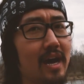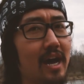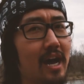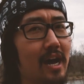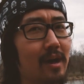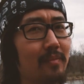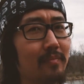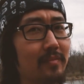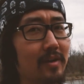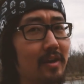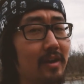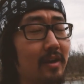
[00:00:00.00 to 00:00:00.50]

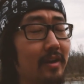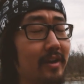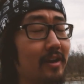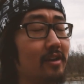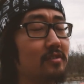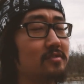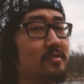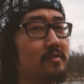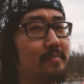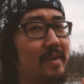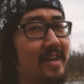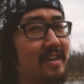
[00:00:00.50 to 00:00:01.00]
And
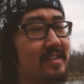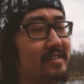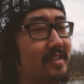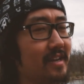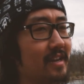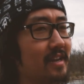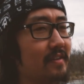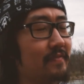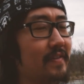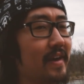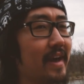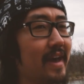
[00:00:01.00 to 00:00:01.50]
also
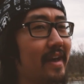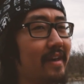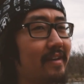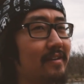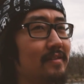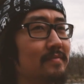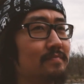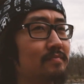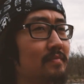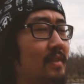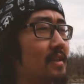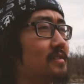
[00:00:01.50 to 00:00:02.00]
meditate.
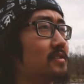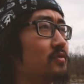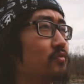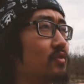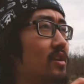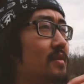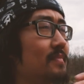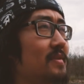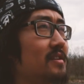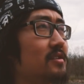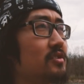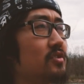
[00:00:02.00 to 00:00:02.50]
So
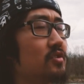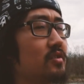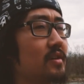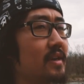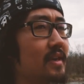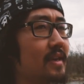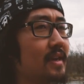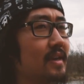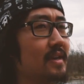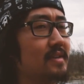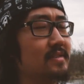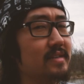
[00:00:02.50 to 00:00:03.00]
what I've been
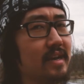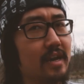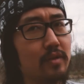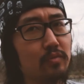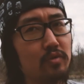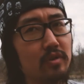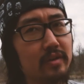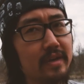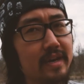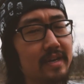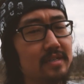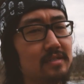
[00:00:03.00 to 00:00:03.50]
doing is I
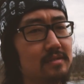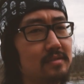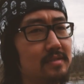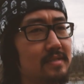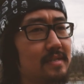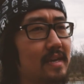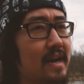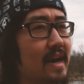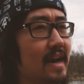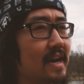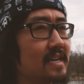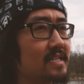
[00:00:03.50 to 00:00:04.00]
will
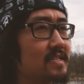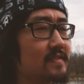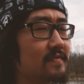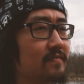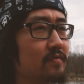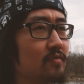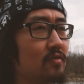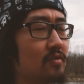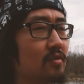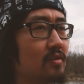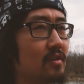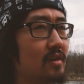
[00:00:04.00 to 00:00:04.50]
exercise
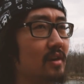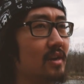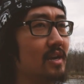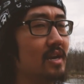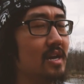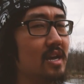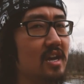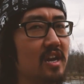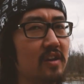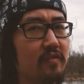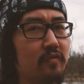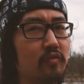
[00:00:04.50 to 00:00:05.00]
for
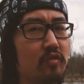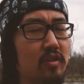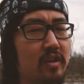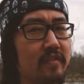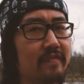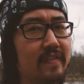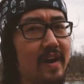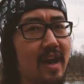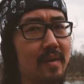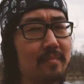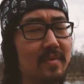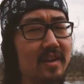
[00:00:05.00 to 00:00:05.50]

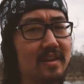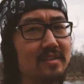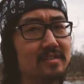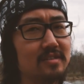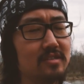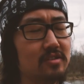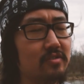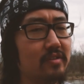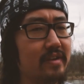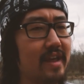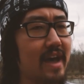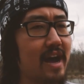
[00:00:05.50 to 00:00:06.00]
45 minutes
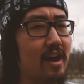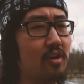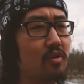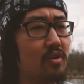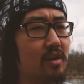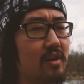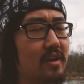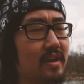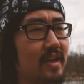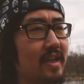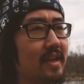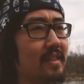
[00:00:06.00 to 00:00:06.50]
to an
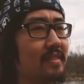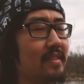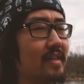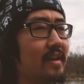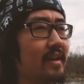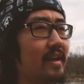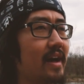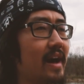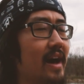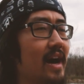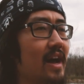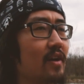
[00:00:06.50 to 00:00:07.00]
hour, and
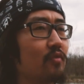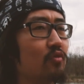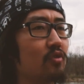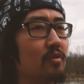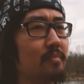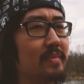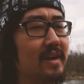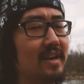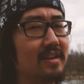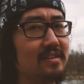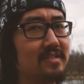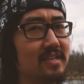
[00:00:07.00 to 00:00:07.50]
then I will
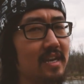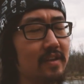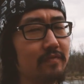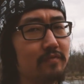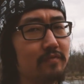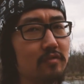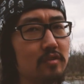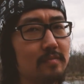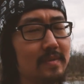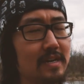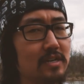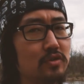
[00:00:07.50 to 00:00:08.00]
meditate
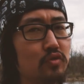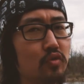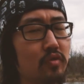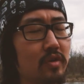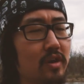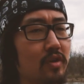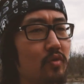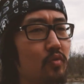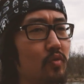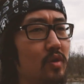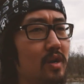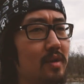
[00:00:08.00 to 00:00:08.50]
for about
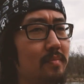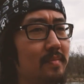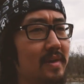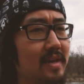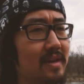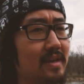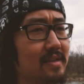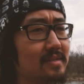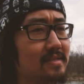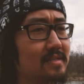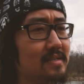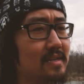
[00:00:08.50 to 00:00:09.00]
21
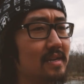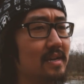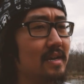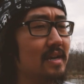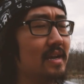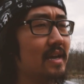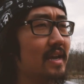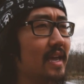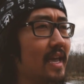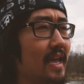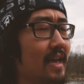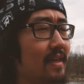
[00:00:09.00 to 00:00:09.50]
minutes,
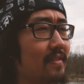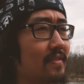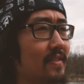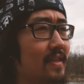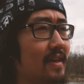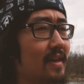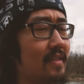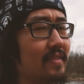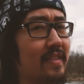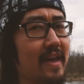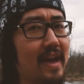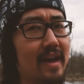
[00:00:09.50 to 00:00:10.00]
and
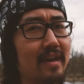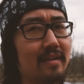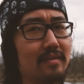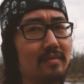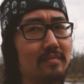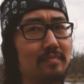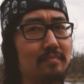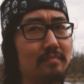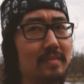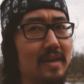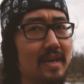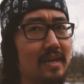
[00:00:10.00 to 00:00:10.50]
then that
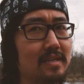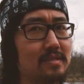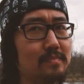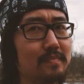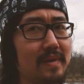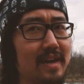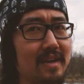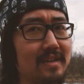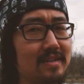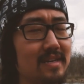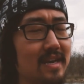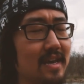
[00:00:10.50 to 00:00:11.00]
makes
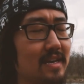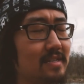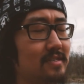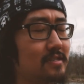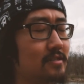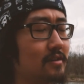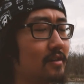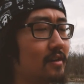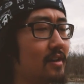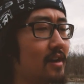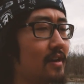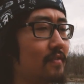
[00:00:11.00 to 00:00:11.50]
my day
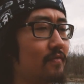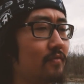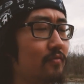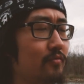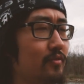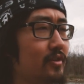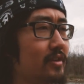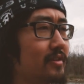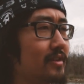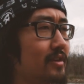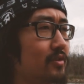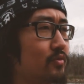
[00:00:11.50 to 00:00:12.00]
start off
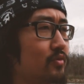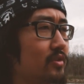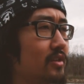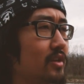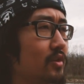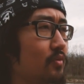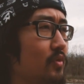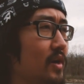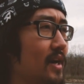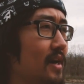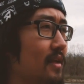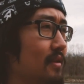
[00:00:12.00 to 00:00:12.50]
really, really
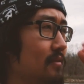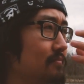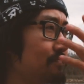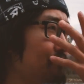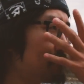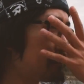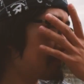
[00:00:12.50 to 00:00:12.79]
well.